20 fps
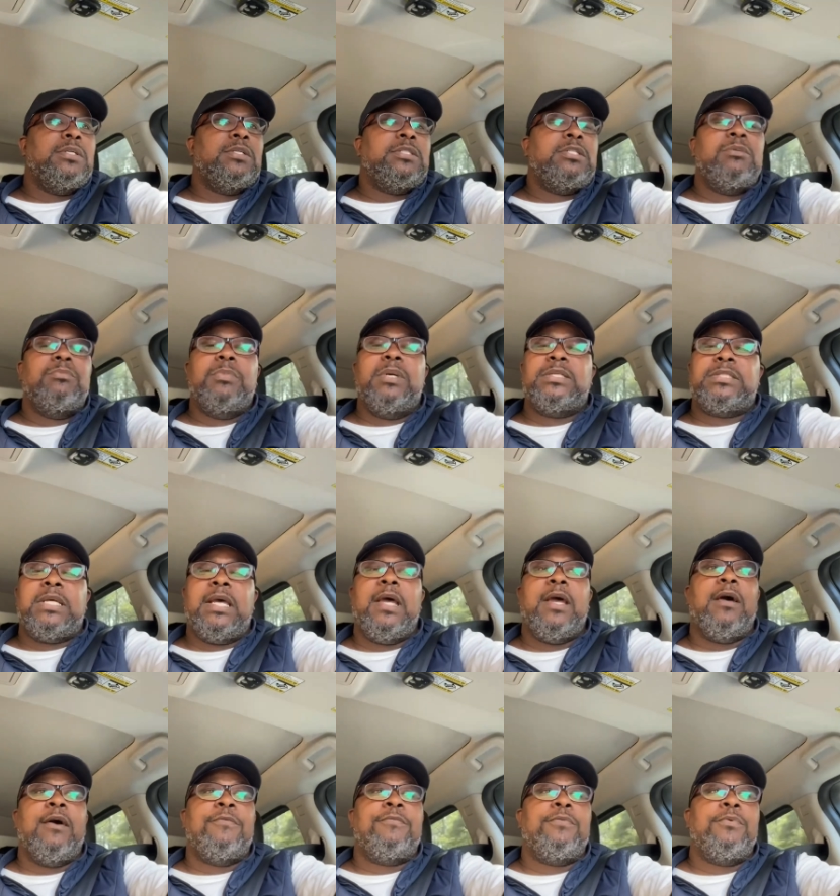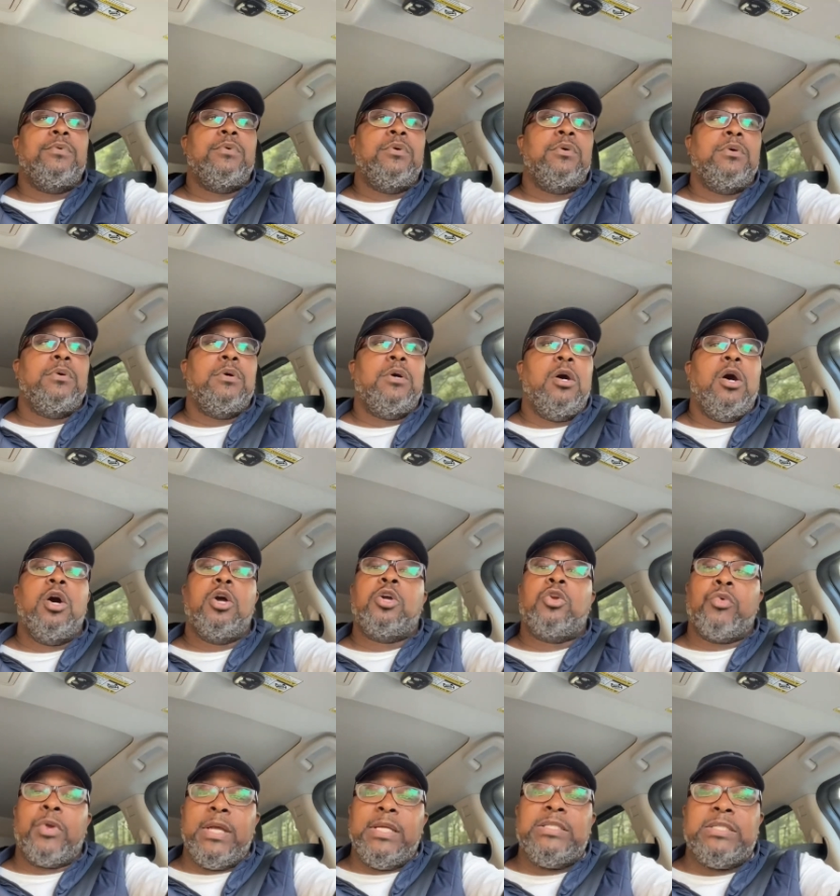she must have a great